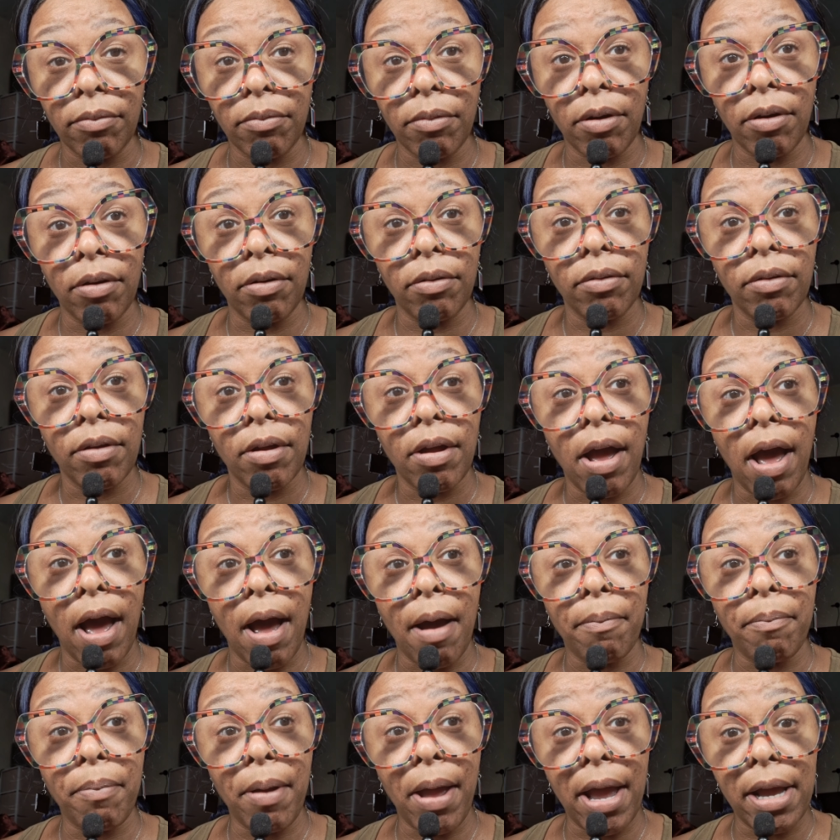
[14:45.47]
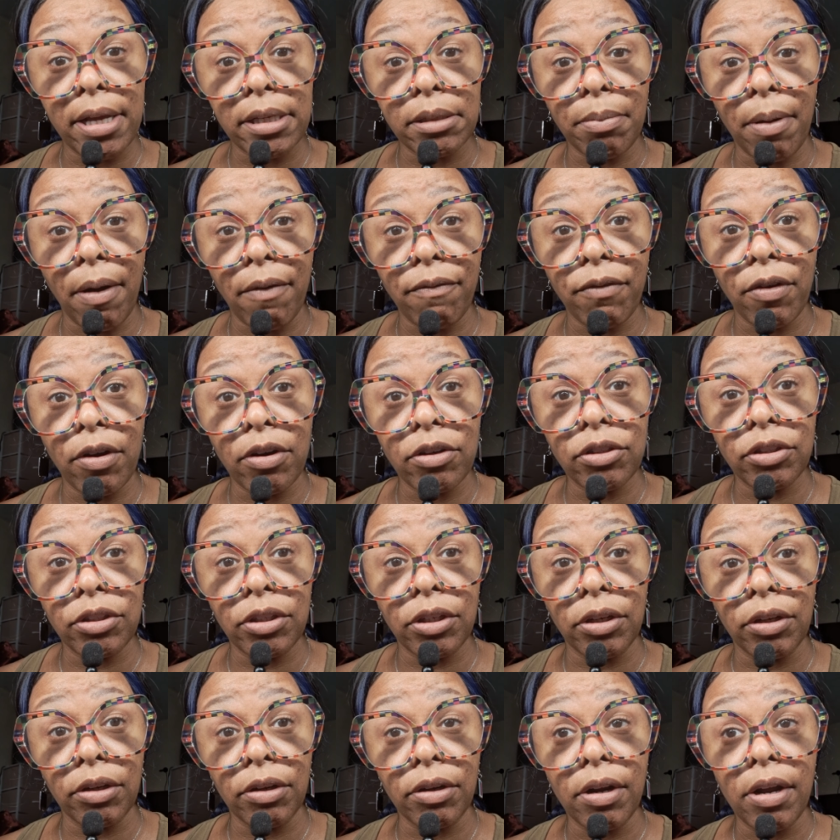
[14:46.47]
Well, I passed my first
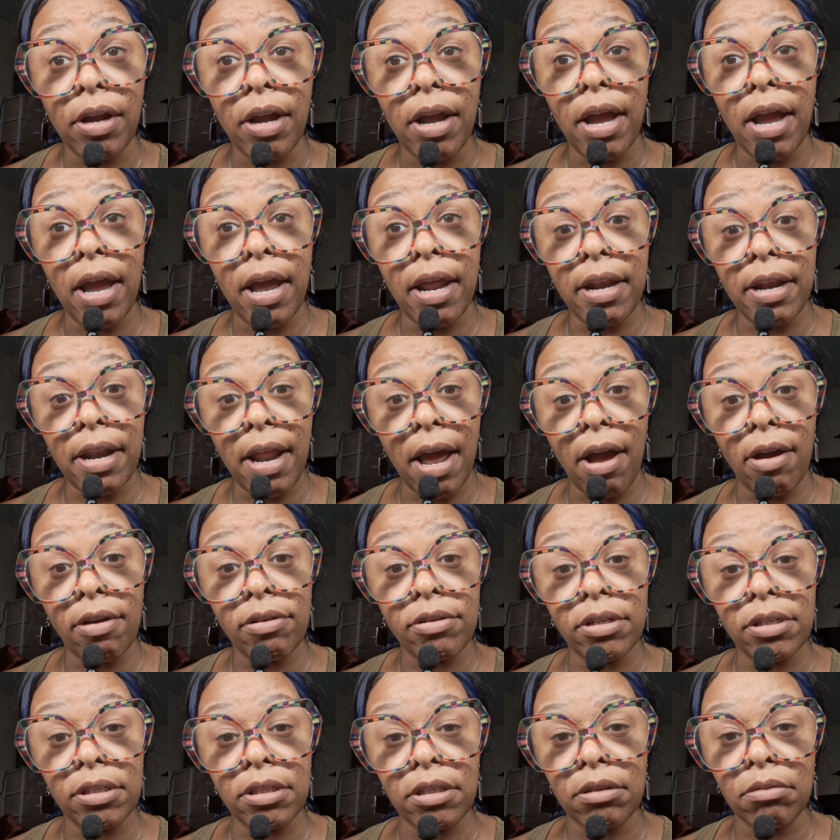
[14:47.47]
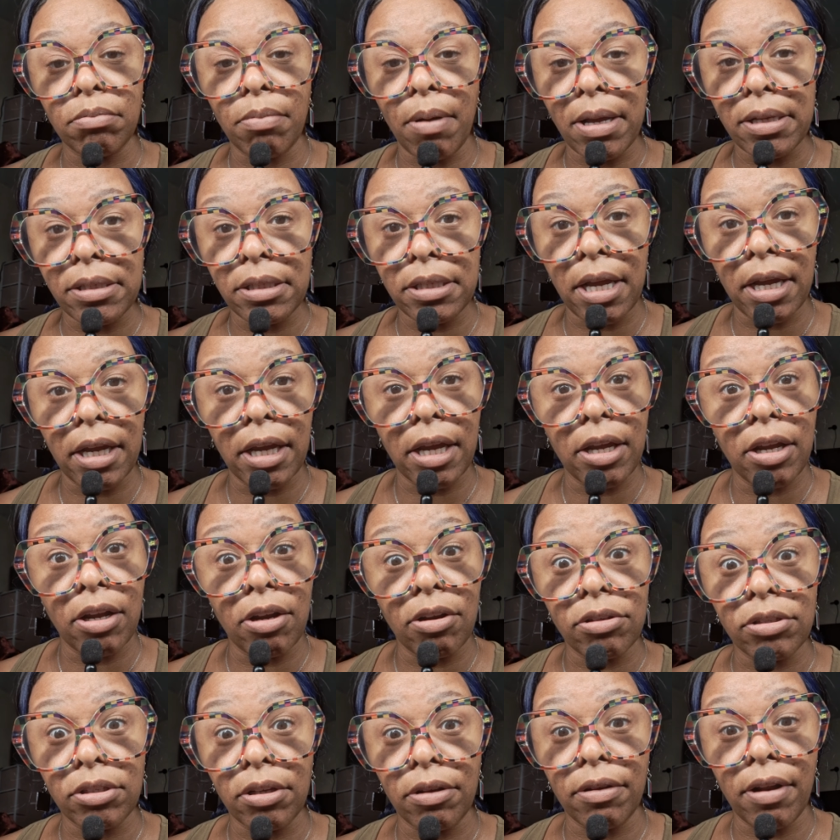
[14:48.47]
year, and now this is my second
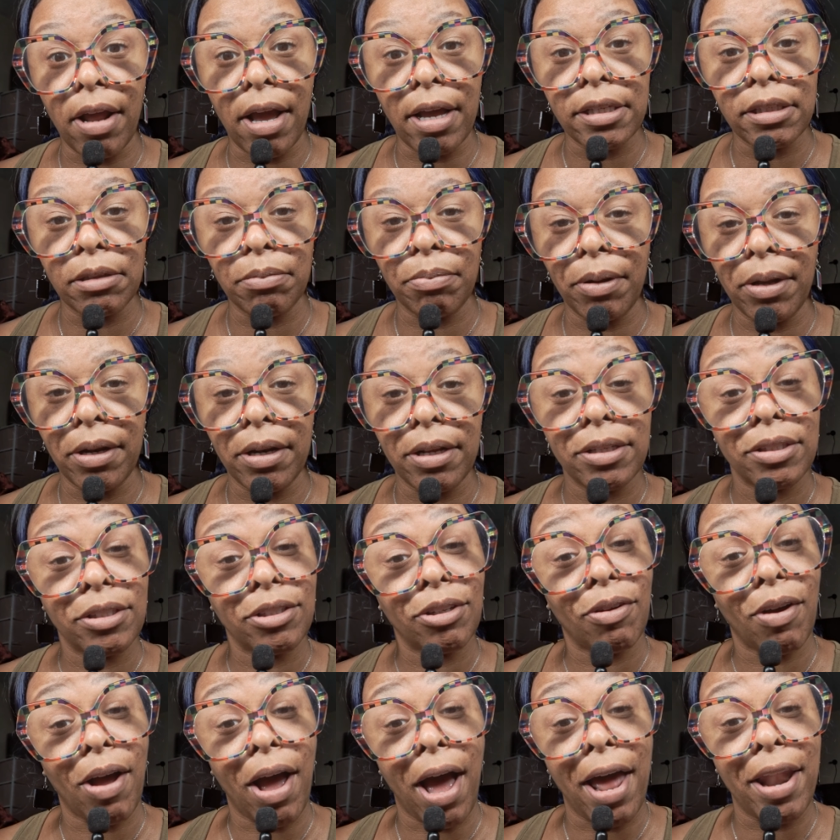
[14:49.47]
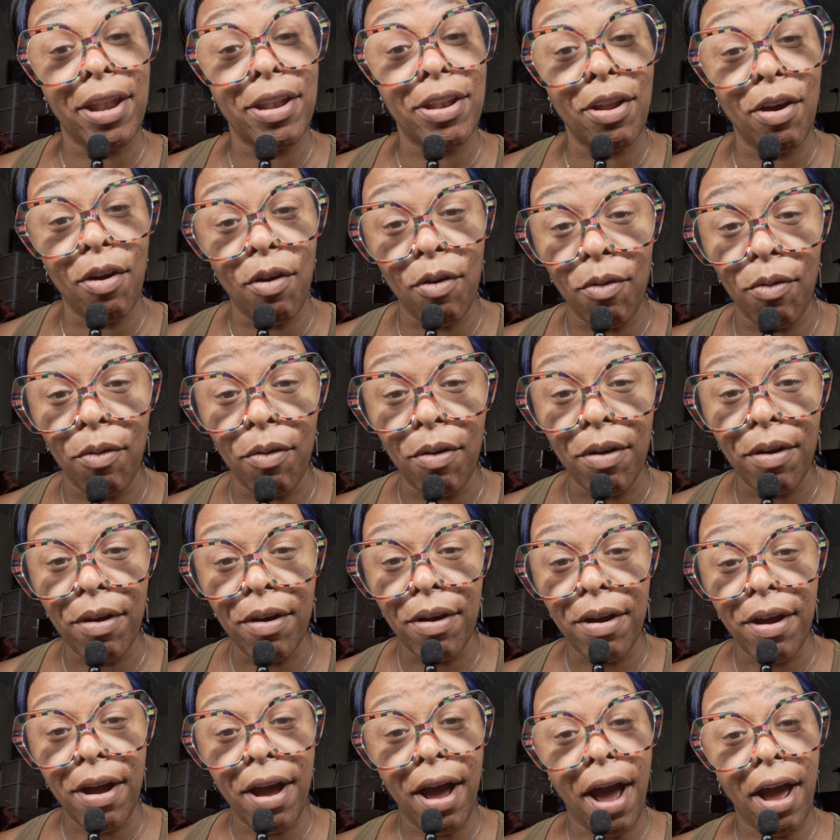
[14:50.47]
year of not spending. So I know
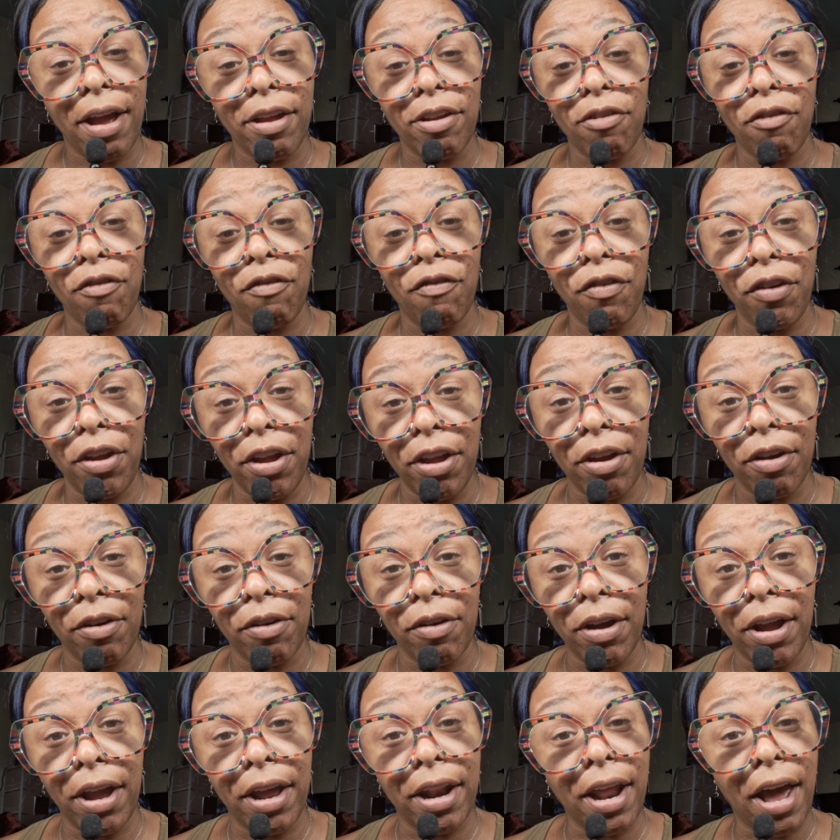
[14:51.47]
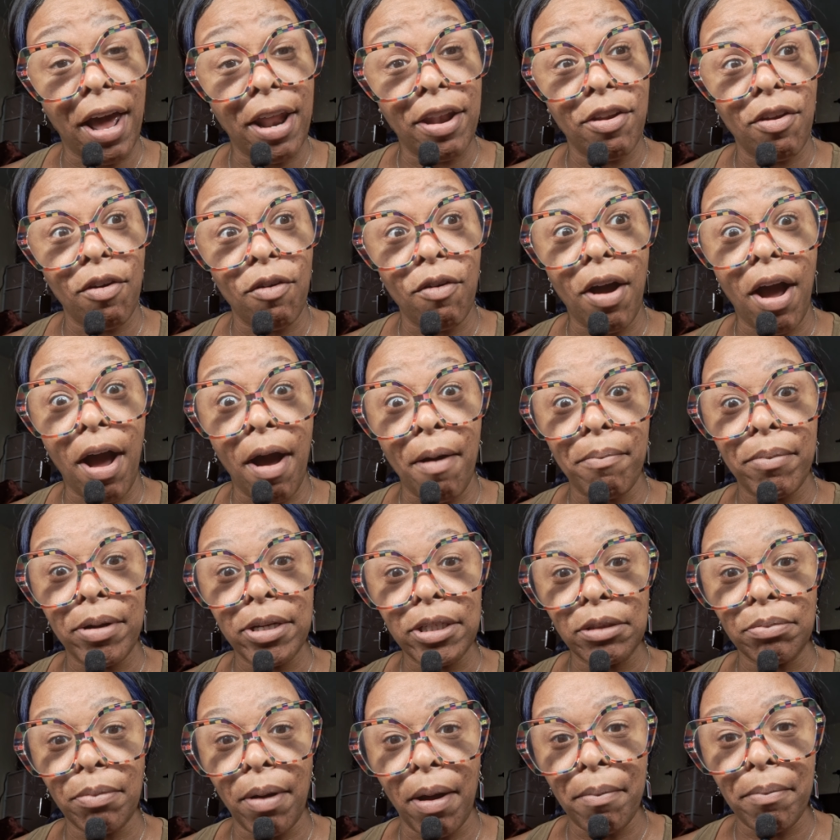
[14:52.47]
how you feel, and I know how
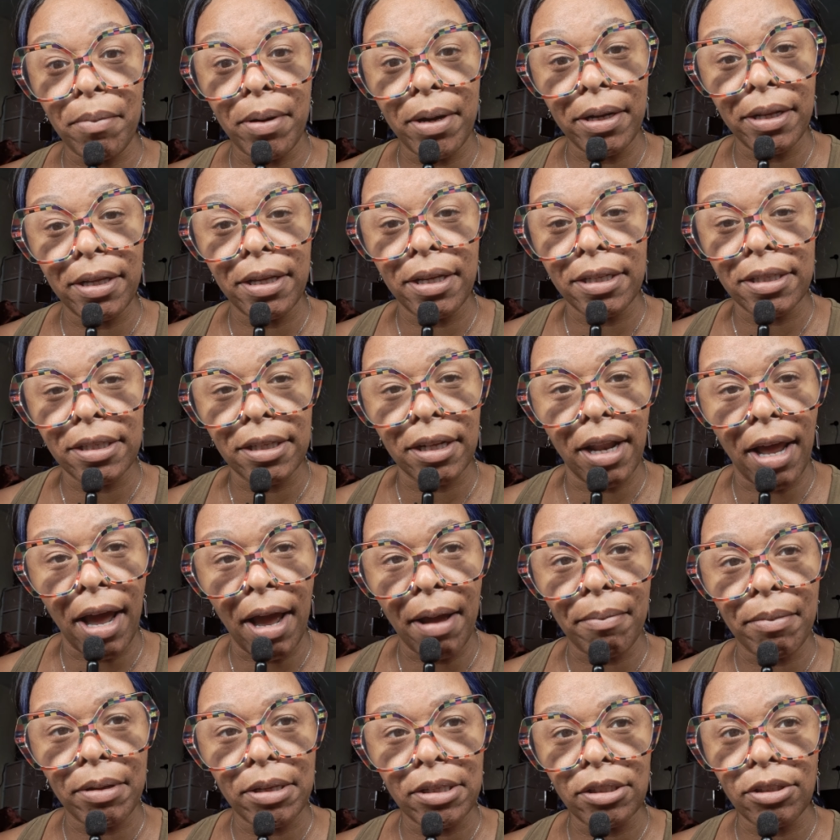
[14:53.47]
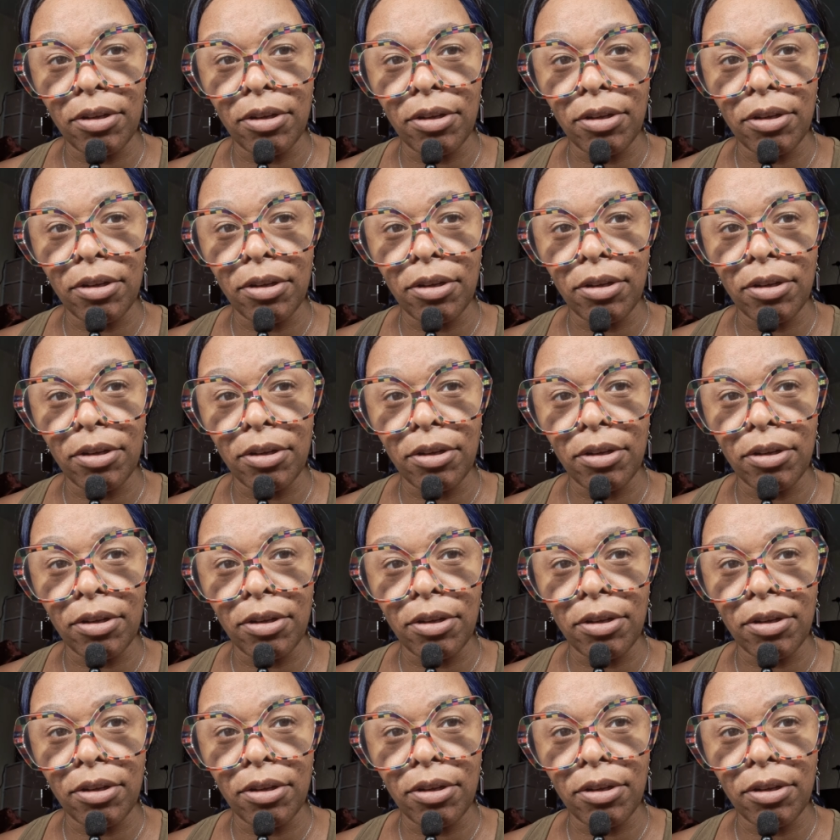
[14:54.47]
much my money is climbing.